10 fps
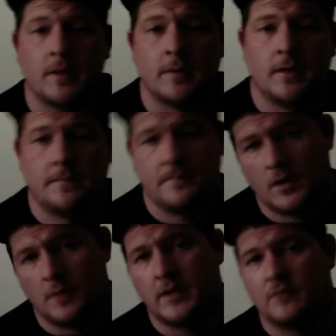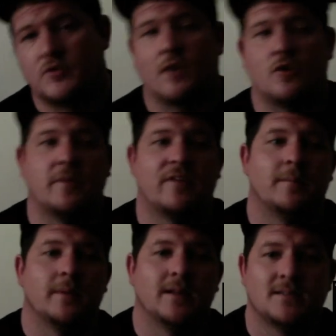anyway. You know what I mean? Try to grow my fan
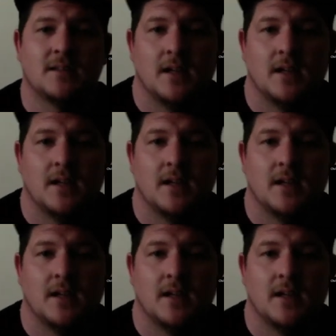base.